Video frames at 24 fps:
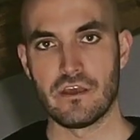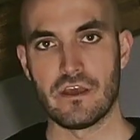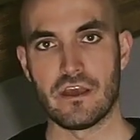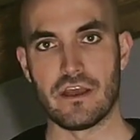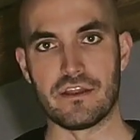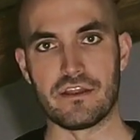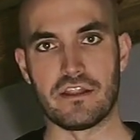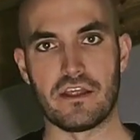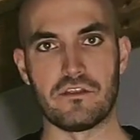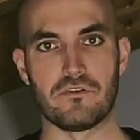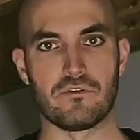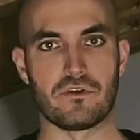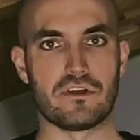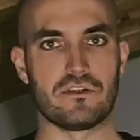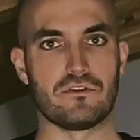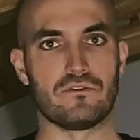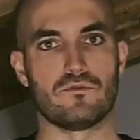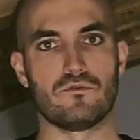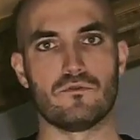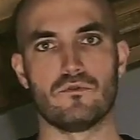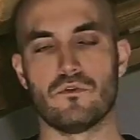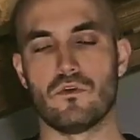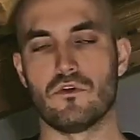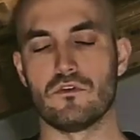And then you can
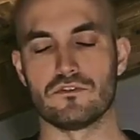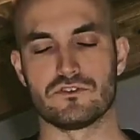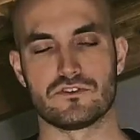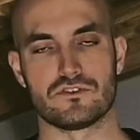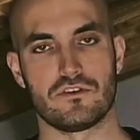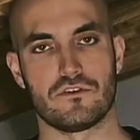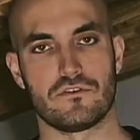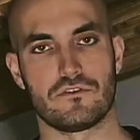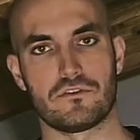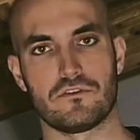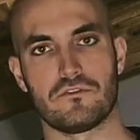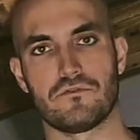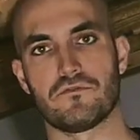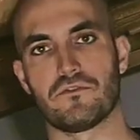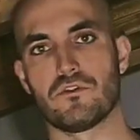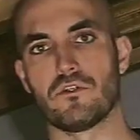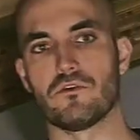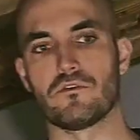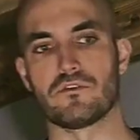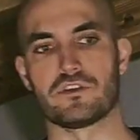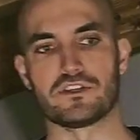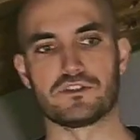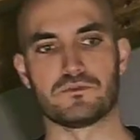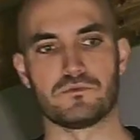do all sorts of
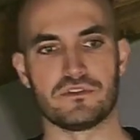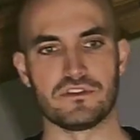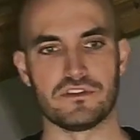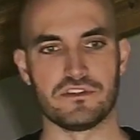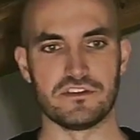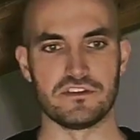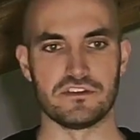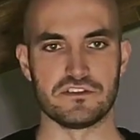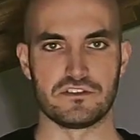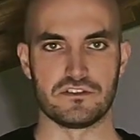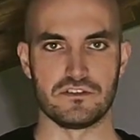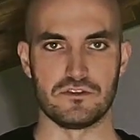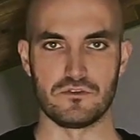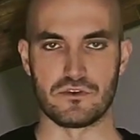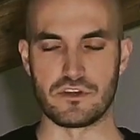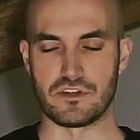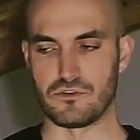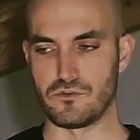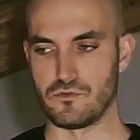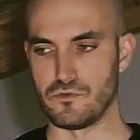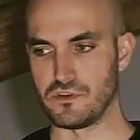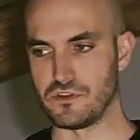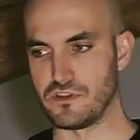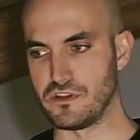flourish with this. You
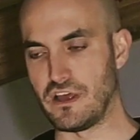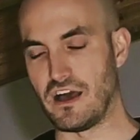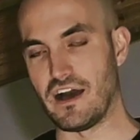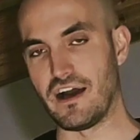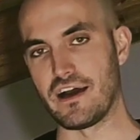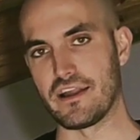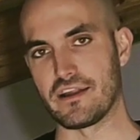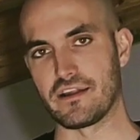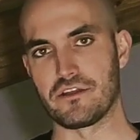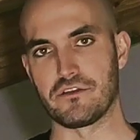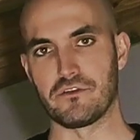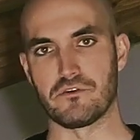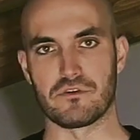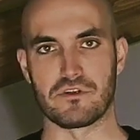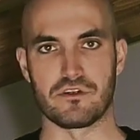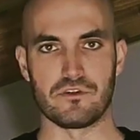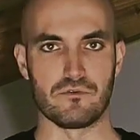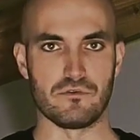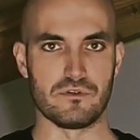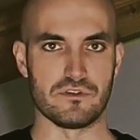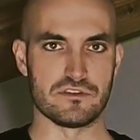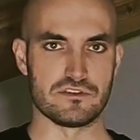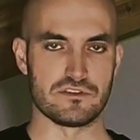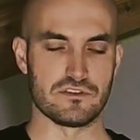can do it harder, you can
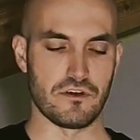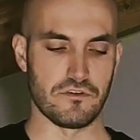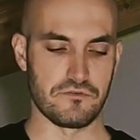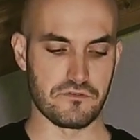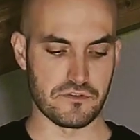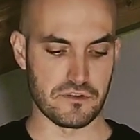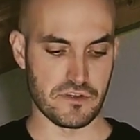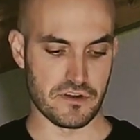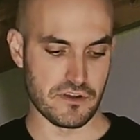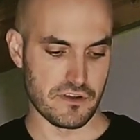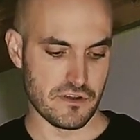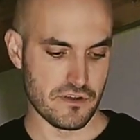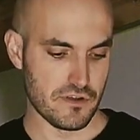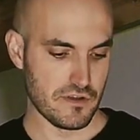do it softer,